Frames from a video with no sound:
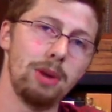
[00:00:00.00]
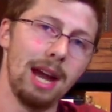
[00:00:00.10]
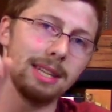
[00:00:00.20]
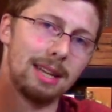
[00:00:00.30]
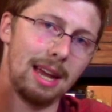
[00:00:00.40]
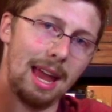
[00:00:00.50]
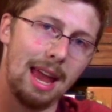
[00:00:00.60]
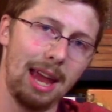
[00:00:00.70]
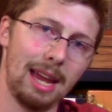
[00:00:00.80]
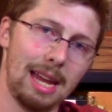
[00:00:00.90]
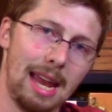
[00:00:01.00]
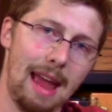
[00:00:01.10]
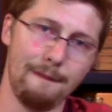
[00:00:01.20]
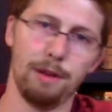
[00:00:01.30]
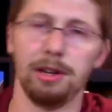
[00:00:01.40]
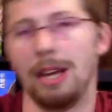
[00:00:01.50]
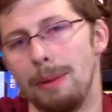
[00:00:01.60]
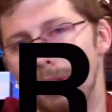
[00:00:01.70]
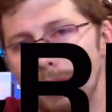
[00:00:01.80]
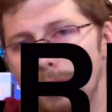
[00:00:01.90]
guys have fun
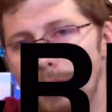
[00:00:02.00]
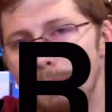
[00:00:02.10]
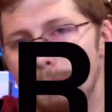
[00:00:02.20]
gaming, okay?